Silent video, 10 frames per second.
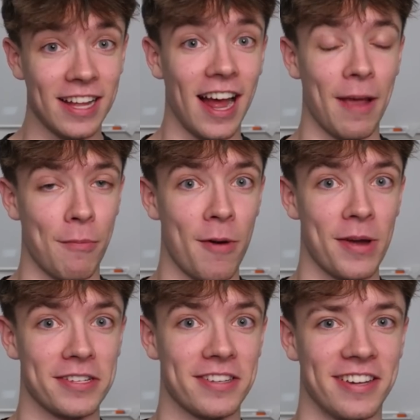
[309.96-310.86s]
I
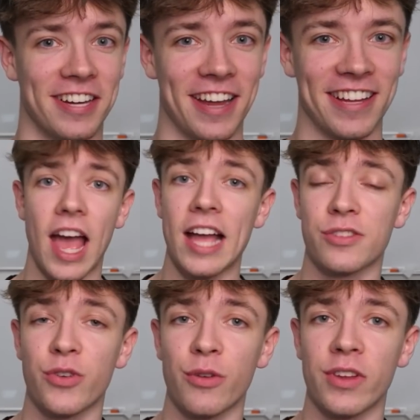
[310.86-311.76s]
promise. As
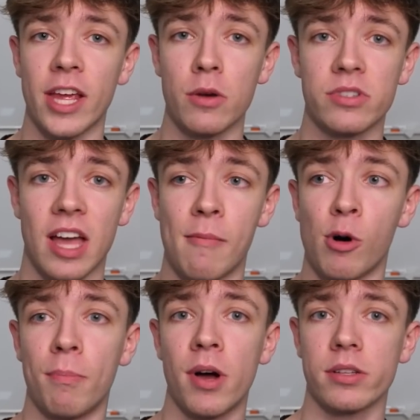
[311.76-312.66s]
for the videos that are more
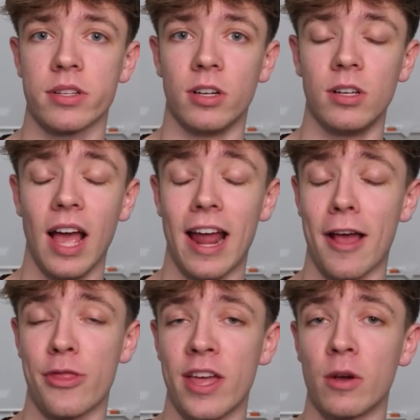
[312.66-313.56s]
personal and I
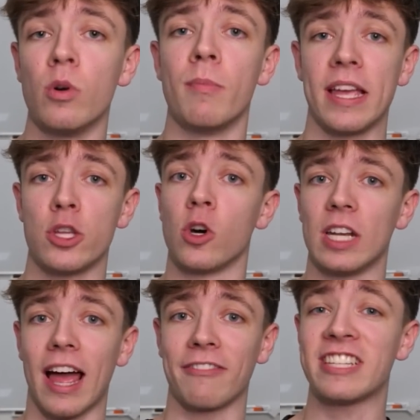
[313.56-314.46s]
think will make your
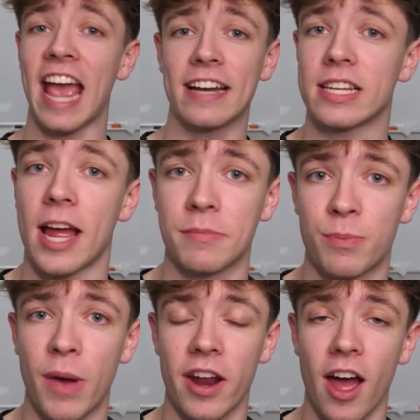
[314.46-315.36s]
life 10 times
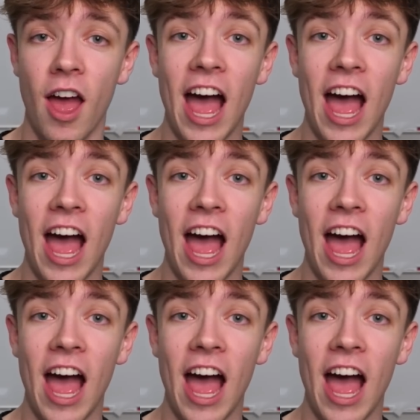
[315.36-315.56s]
better,